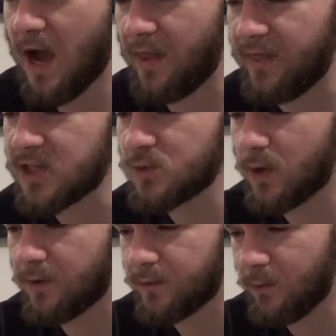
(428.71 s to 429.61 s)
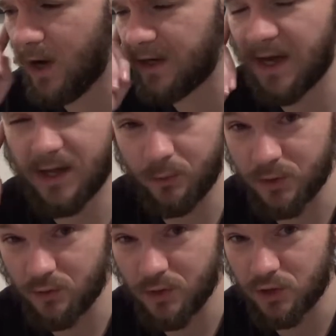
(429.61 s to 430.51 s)
And this one, from what I gather,
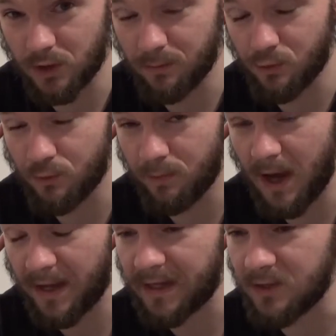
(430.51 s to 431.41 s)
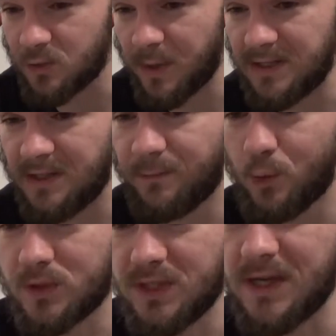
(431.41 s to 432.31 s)
was originally brewed back in
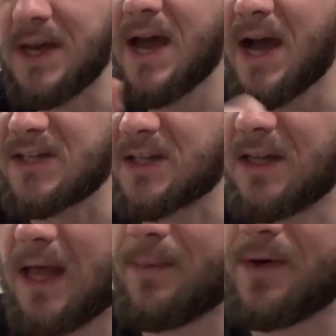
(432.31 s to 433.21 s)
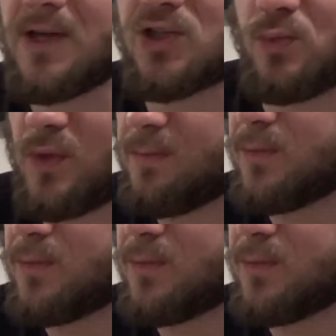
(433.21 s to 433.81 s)
2014 as a collaboration with